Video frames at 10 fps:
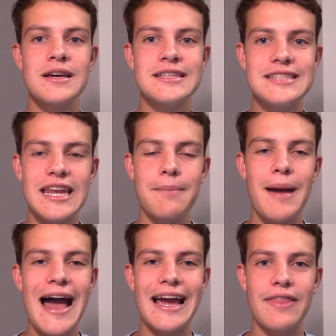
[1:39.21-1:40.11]
sitting
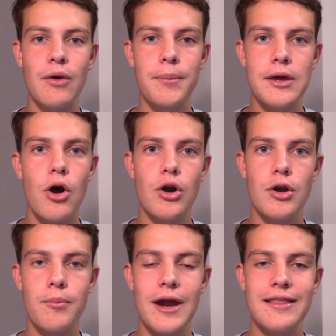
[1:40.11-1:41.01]
back, and they will be harder
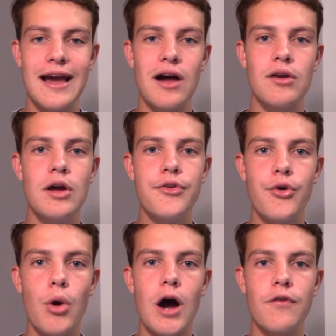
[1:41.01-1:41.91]
to break down,
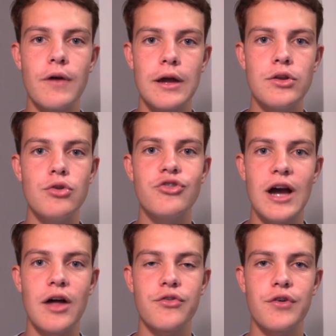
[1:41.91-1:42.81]
so offering a new
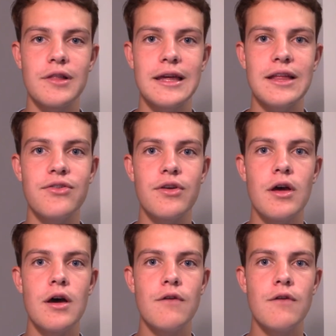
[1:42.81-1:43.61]
challenge for Leeds.